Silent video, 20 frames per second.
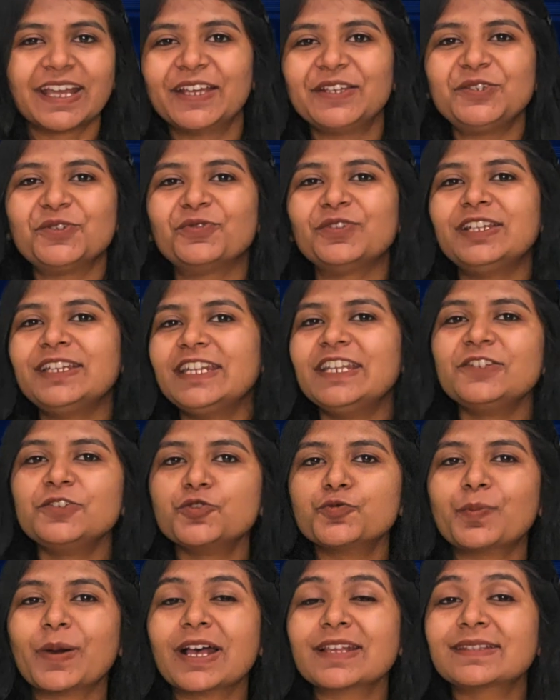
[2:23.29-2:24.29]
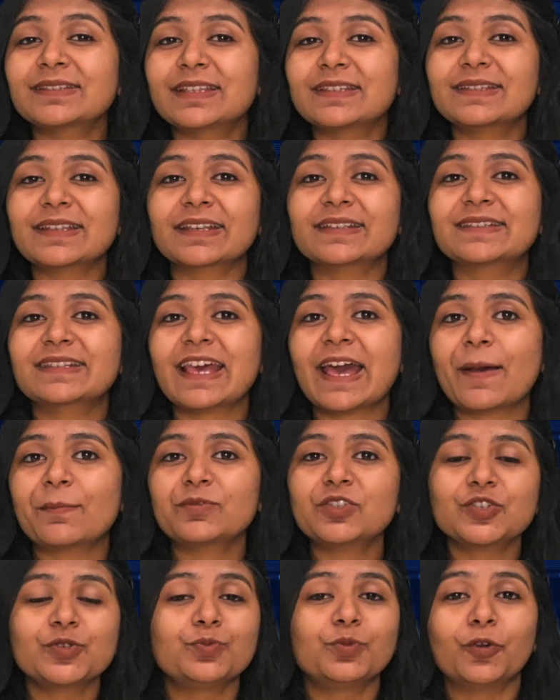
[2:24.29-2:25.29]
You will need to pass this
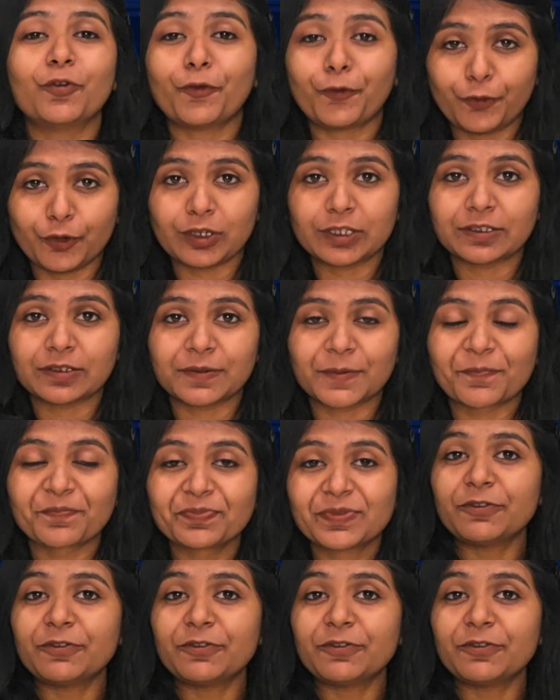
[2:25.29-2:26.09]
exam to move further.